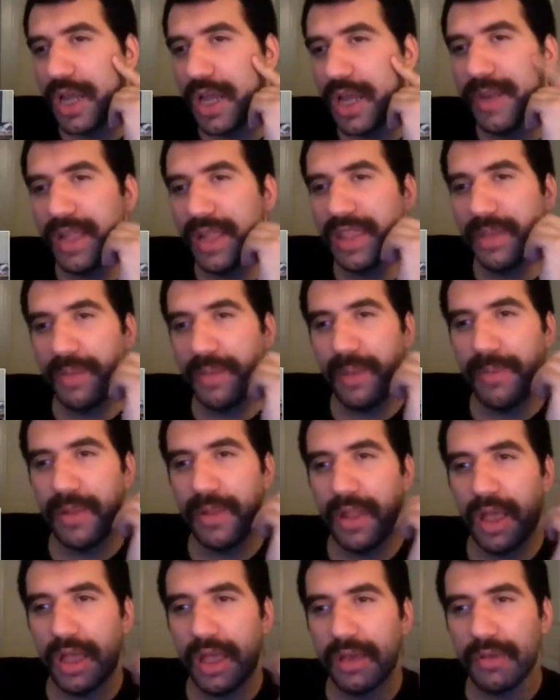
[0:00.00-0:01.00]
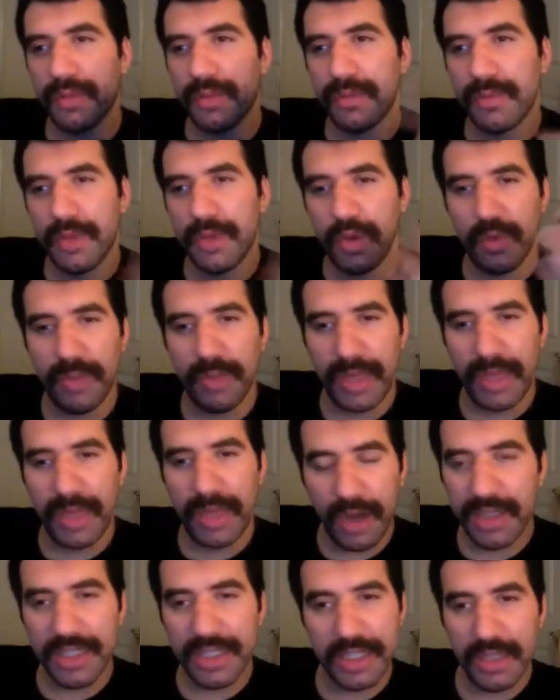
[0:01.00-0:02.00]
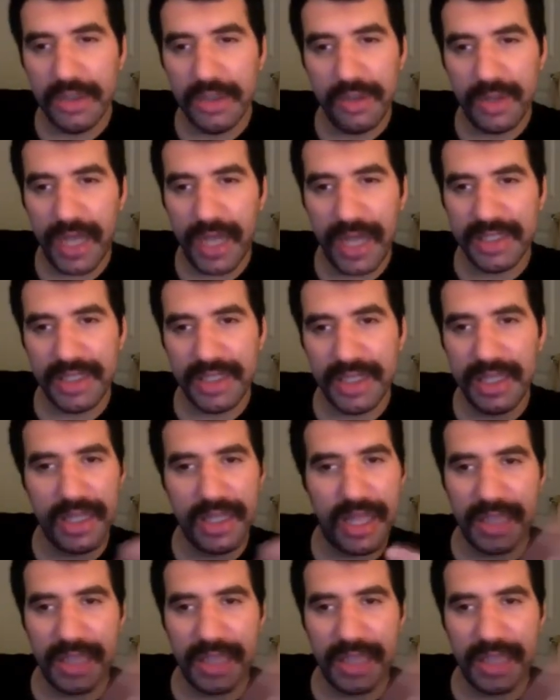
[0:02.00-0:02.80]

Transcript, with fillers: I mean, I think people like you and me probably still do constantly.